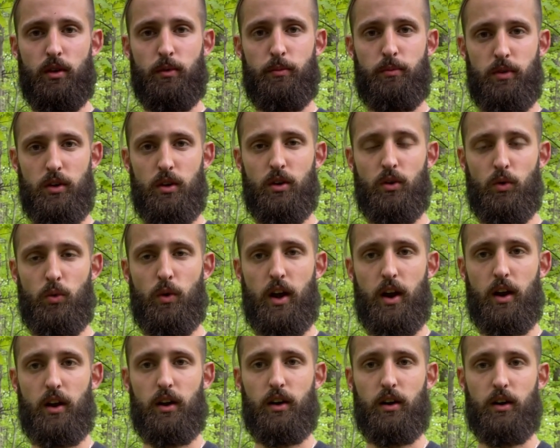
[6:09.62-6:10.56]
Be
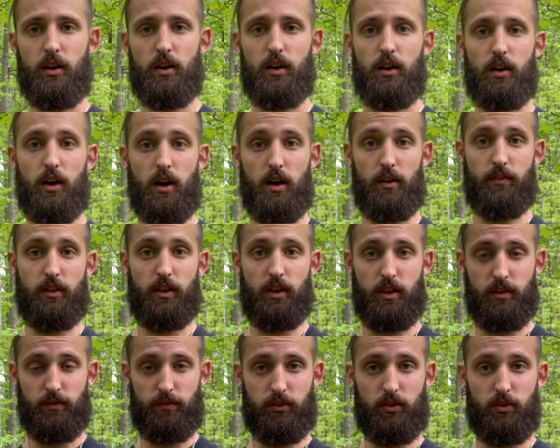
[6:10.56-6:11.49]
aware of the
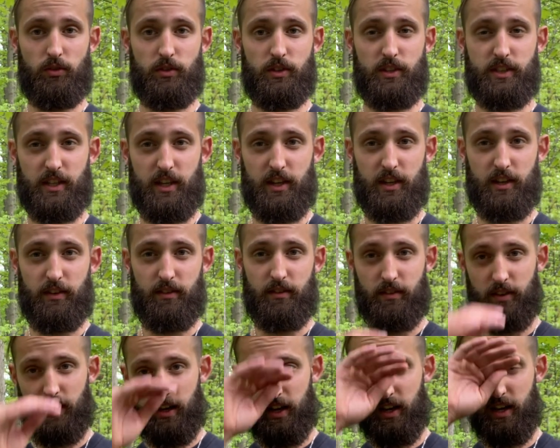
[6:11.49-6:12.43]
influence
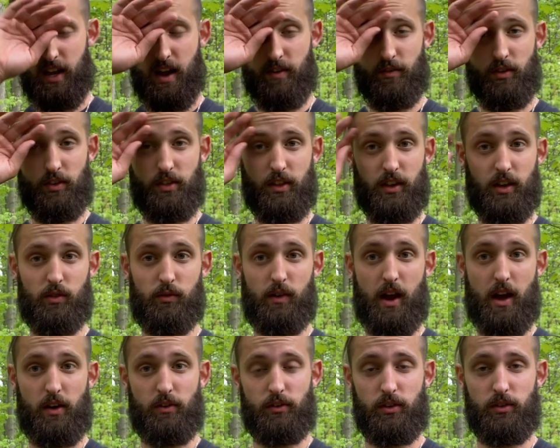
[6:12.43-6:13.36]
in everything
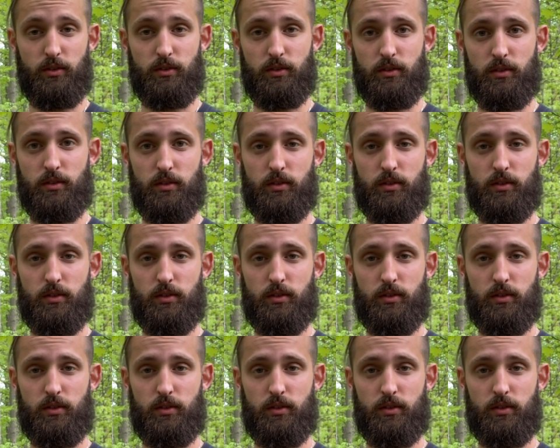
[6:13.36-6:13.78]
around you.